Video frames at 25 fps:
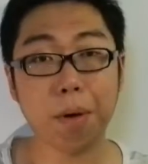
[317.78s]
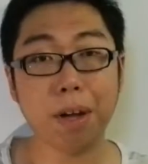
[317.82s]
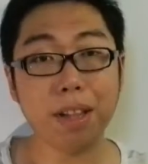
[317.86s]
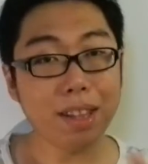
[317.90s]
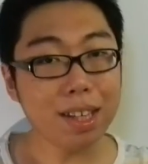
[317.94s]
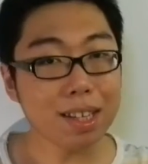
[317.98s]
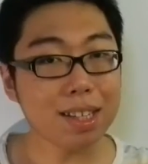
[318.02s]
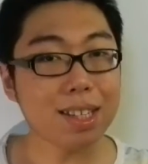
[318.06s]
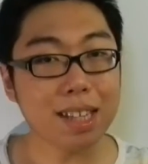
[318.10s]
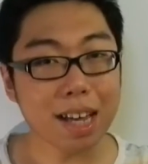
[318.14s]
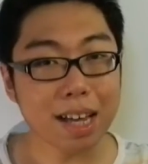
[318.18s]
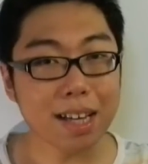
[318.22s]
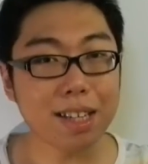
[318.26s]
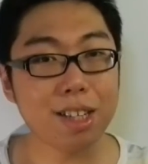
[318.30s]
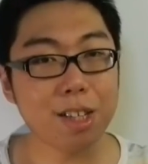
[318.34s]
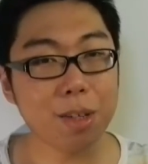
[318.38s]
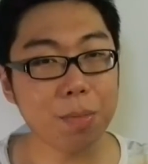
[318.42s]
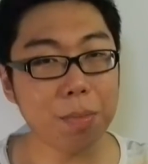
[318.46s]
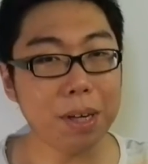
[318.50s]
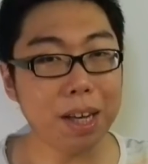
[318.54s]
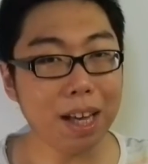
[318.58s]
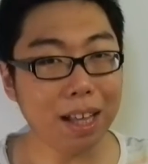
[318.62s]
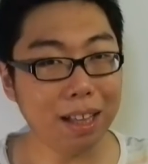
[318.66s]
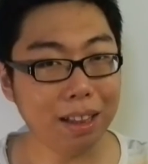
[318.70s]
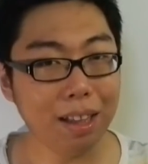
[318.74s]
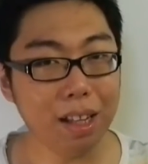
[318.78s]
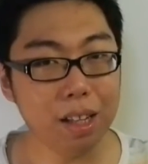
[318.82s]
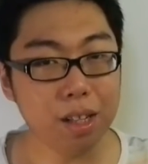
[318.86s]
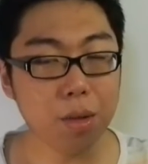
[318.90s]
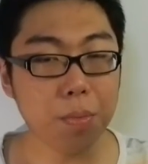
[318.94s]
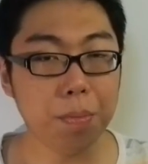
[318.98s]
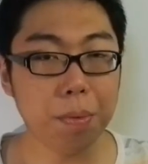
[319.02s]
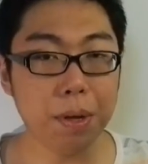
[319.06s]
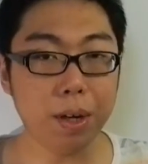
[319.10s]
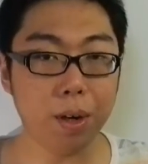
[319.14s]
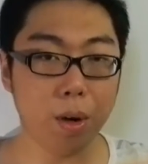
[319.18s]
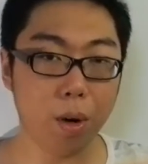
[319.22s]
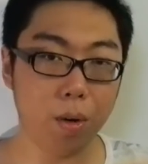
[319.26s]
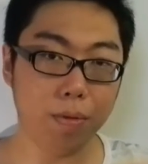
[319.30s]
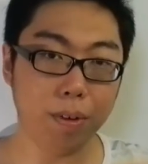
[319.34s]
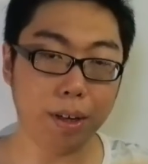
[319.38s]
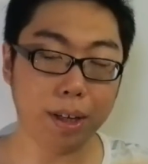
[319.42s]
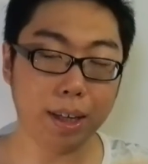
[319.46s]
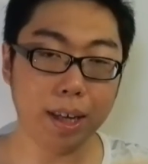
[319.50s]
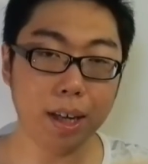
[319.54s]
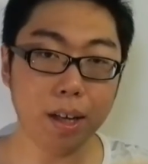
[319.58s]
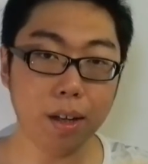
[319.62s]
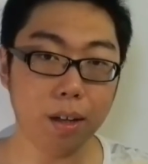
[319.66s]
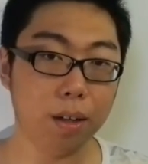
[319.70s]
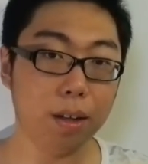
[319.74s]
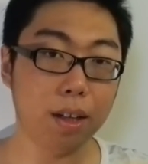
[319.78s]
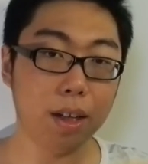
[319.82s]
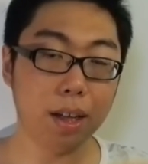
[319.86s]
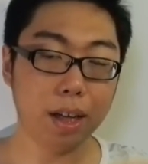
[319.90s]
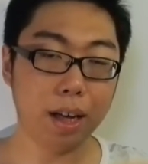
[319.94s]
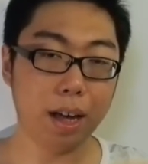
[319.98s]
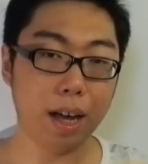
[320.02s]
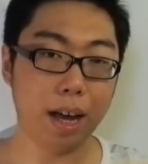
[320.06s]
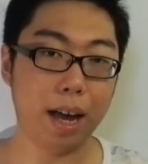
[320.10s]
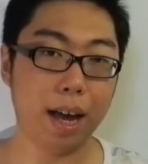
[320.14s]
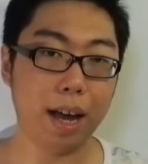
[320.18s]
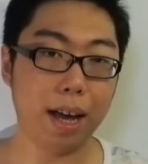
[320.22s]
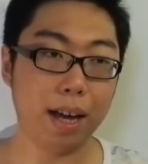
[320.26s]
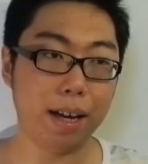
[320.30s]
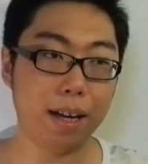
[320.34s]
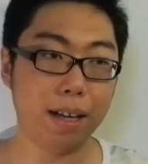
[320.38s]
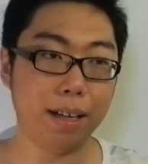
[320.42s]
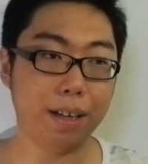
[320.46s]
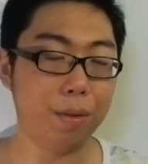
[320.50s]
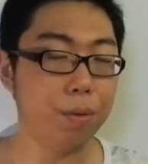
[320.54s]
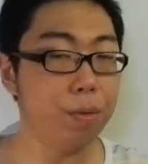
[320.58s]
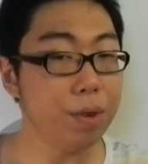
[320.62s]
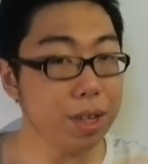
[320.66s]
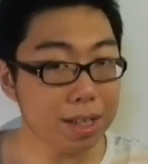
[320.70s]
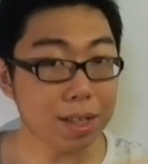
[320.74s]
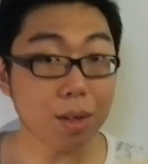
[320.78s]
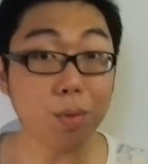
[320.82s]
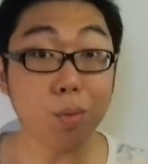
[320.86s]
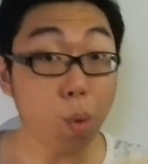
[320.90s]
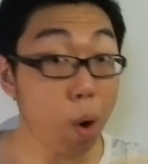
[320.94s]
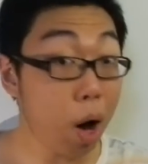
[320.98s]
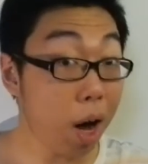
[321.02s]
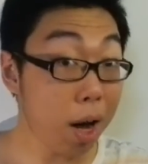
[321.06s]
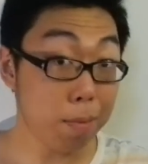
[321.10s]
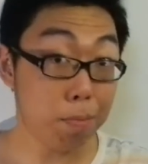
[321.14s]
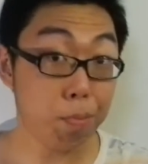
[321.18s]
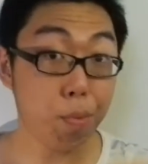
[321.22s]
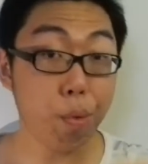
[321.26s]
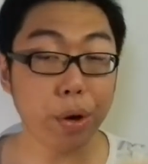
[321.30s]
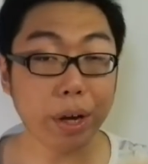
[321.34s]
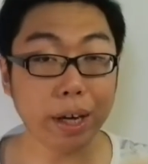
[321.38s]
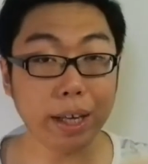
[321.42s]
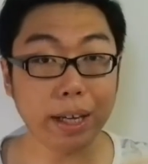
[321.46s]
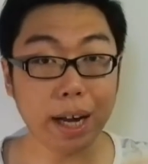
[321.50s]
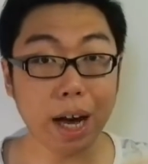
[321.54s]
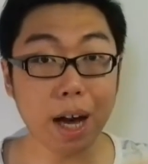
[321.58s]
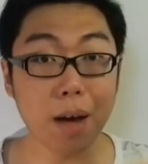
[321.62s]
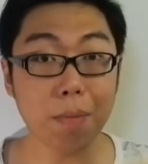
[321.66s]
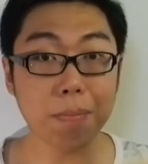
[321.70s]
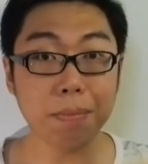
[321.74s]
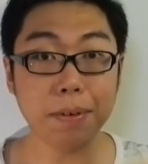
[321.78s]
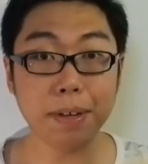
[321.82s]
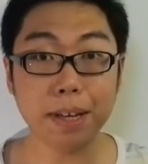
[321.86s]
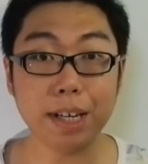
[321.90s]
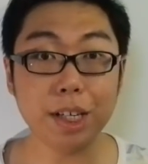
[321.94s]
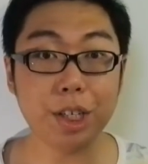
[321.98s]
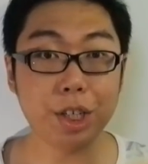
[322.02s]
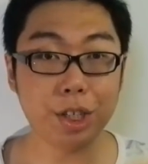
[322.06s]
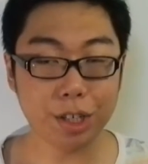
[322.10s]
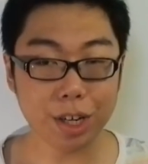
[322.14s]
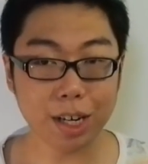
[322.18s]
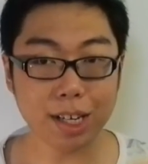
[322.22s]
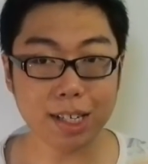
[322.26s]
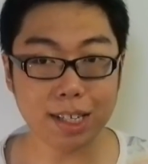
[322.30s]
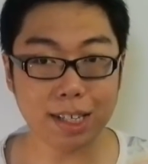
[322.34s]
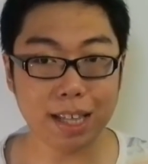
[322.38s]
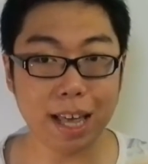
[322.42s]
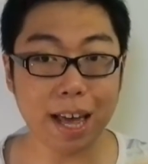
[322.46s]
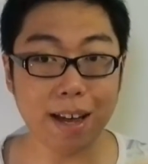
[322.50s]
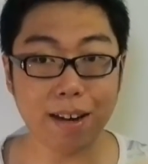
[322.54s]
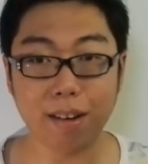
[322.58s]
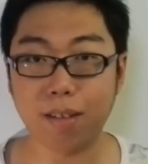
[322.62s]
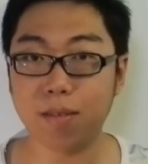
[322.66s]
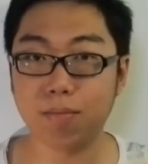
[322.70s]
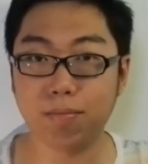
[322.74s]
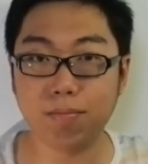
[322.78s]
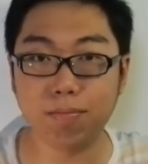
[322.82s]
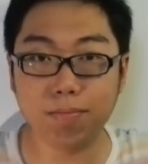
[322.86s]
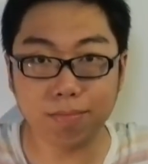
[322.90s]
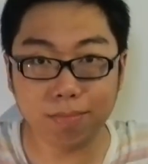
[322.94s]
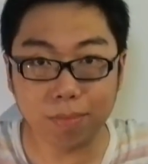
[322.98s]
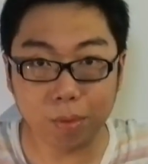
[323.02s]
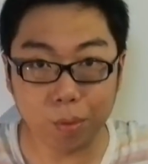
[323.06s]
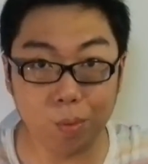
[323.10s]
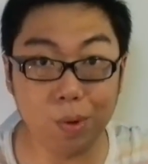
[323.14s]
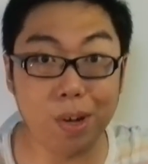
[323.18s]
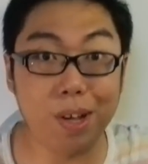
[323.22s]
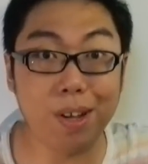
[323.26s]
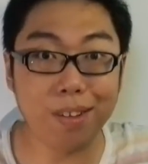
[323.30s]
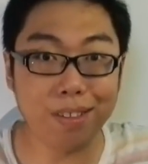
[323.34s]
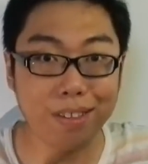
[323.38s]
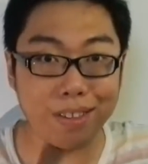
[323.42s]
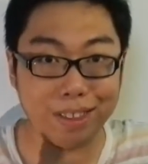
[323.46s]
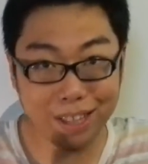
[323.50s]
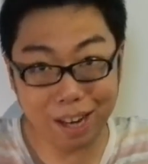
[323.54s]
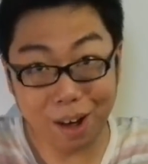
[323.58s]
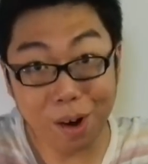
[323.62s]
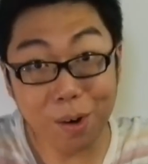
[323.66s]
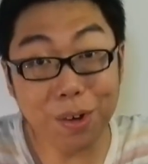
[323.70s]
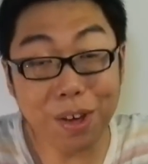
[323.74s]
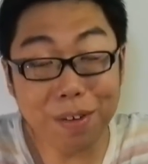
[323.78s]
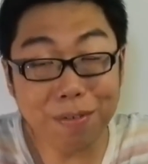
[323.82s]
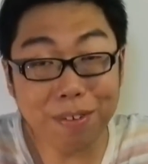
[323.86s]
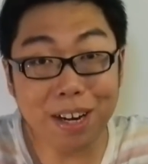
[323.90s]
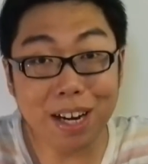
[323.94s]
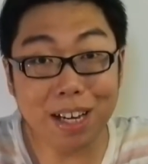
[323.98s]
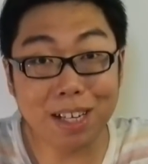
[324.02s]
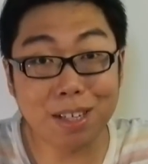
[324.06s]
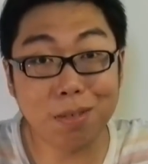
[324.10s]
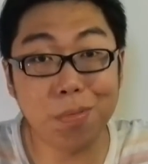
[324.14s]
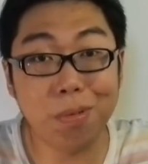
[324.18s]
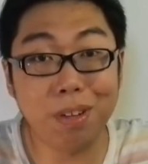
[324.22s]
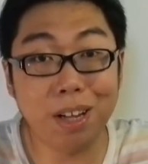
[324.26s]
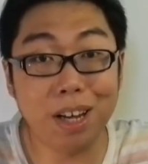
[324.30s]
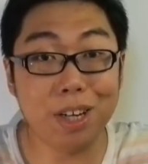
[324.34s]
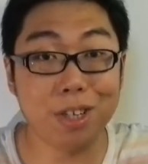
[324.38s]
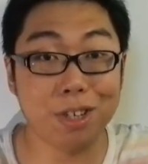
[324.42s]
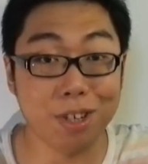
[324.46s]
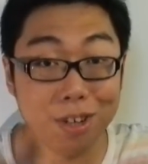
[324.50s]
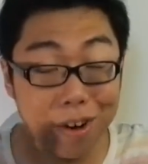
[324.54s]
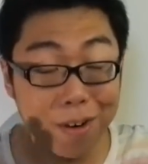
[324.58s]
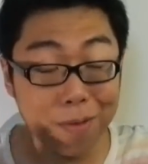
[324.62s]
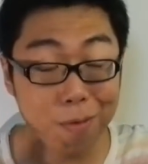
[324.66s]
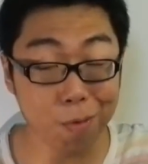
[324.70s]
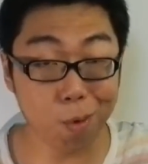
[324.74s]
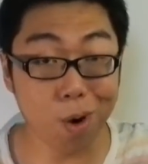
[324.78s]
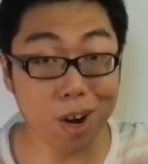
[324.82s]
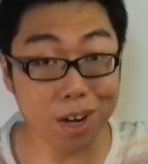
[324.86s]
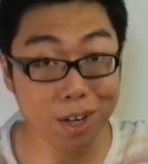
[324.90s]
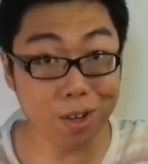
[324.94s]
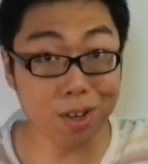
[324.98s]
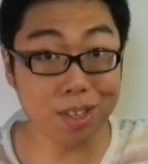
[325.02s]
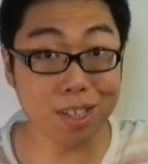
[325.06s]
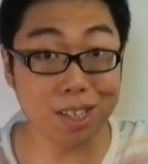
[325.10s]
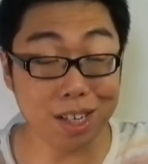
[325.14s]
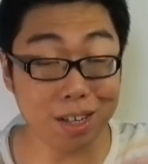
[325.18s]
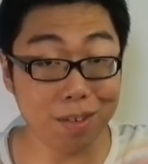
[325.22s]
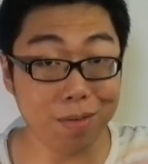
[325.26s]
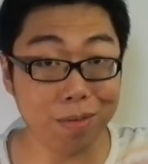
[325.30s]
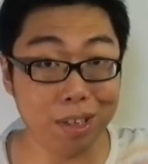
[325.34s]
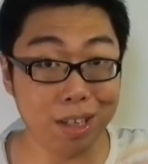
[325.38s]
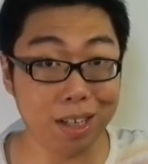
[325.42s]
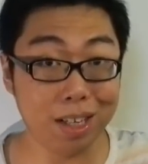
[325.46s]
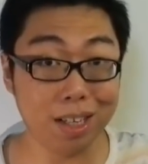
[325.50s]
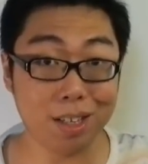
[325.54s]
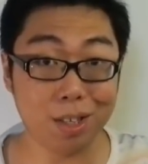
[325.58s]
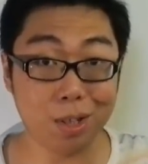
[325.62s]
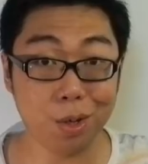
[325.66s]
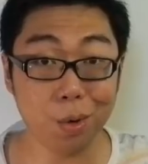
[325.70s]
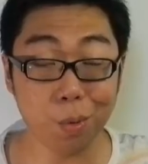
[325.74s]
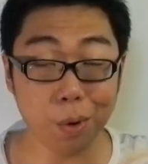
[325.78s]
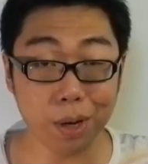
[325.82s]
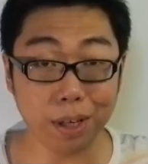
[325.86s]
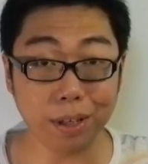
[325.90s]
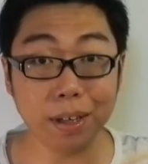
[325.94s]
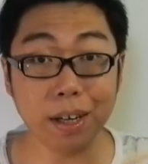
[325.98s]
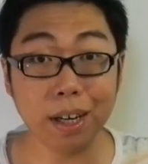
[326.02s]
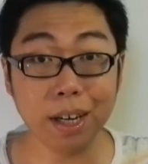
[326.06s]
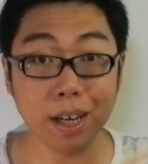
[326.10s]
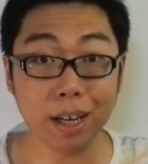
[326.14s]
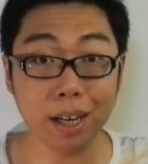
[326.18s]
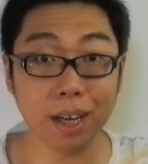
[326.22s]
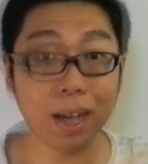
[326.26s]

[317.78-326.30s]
But this tends to be a little bit overkill, and the reason why I bring it up is just that, well, now you have an explanation of what your TV is doing.